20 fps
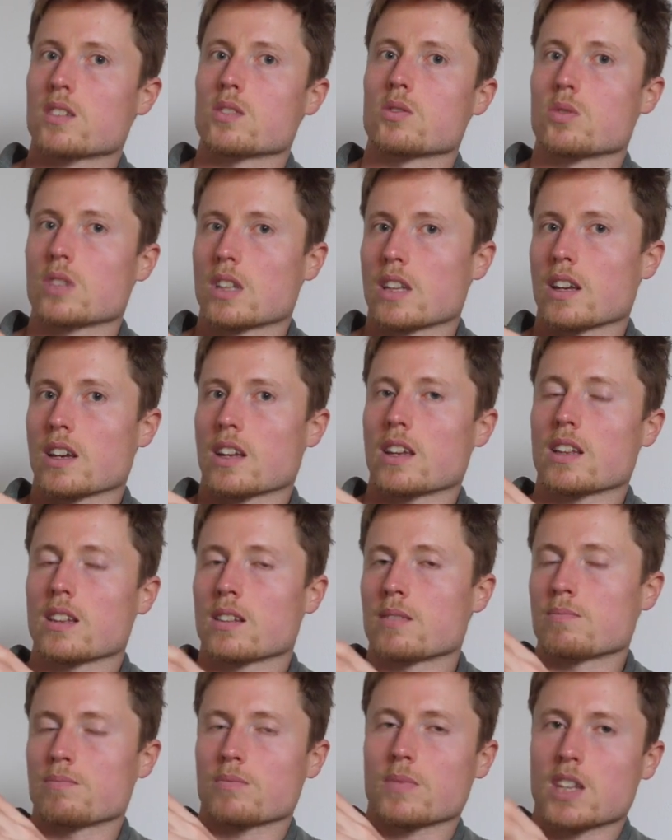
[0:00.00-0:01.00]
So that I
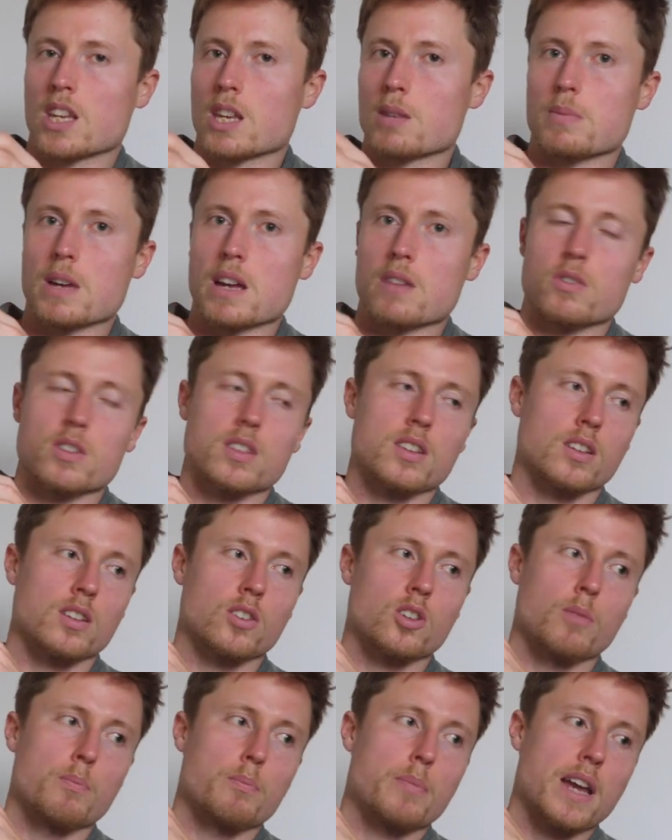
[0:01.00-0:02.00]
can keep
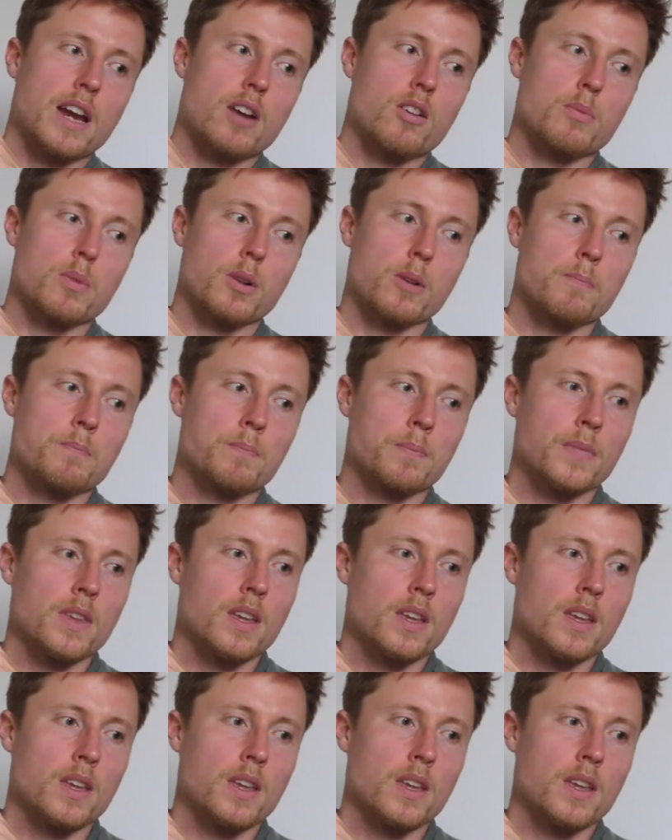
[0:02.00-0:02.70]
everything comparable.